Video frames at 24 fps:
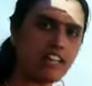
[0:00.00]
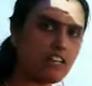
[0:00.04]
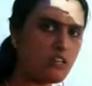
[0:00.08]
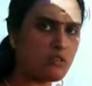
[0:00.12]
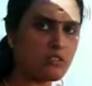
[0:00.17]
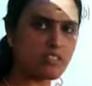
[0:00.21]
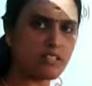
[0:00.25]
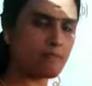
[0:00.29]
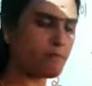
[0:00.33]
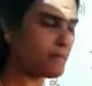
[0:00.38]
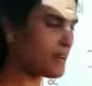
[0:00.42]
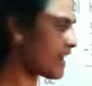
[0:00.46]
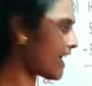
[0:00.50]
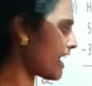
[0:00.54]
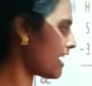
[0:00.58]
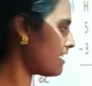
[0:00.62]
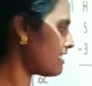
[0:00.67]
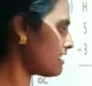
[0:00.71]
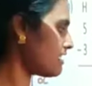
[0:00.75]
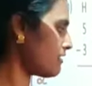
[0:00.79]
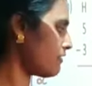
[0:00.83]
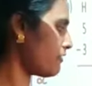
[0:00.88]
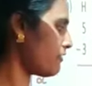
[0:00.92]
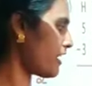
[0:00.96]
Can you
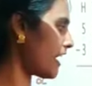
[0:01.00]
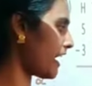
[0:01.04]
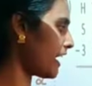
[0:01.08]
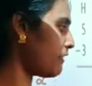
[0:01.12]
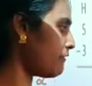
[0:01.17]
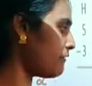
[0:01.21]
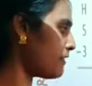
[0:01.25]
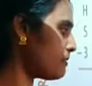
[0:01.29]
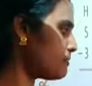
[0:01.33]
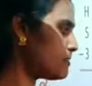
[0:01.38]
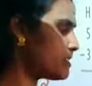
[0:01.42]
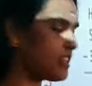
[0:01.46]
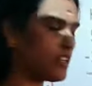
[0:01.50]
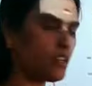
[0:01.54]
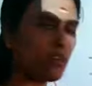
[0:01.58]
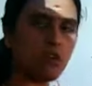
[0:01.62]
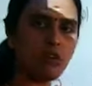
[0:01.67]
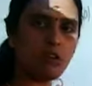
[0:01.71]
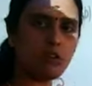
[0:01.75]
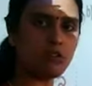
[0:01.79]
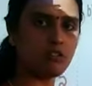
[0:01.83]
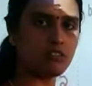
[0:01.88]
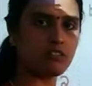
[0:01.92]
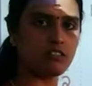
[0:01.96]
subtract 5 from
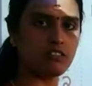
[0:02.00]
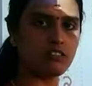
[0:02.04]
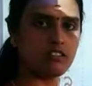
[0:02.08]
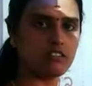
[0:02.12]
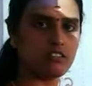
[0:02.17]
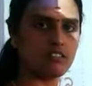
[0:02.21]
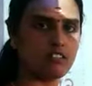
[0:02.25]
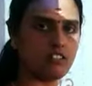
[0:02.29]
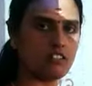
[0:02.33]
0?